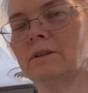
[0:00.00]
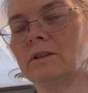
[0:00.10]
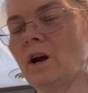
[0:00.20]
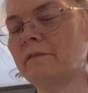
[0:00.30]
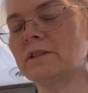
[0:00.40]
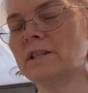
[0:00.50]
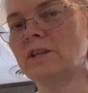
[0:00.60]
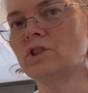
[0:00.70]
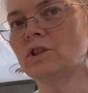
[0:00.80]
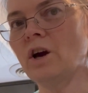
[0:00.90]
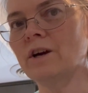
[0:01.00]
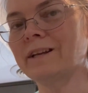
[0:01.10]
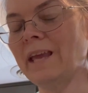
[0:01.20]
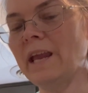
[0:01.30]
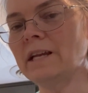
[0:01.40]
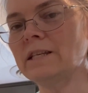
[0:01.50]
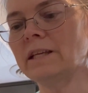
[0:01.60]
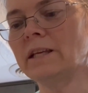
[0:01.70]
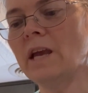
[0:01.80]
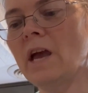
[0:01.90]
Conversation Heart
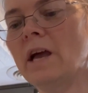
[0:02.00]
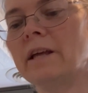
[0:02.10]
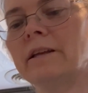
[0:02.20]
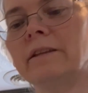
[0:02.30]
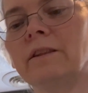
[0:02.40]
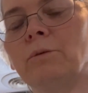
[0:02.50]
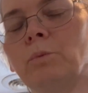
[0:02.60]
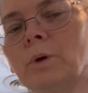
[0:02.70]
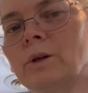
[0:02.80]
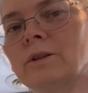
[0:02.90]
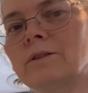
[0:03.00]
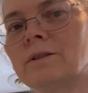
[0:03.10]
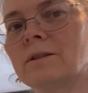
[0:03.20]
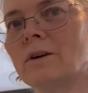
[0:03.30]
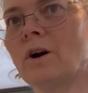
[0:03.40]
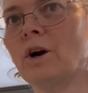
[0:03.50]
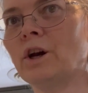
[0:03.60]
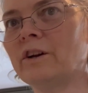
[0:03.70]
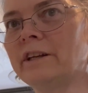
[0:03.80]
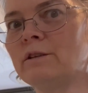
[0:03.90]
candy, the words
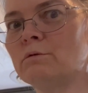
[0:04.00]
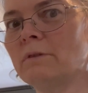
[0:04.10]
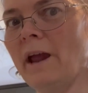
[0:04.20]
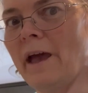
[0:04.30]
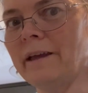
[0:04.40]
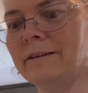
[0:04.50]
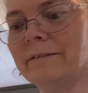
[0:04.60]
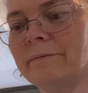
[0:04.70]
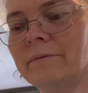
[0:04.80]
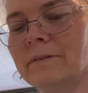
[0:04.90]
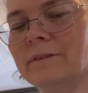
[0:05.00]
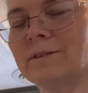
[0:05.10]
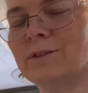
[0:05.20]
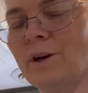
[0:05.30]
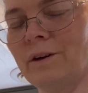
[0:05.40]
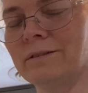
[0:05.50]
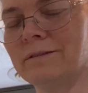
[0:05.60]
are in red. So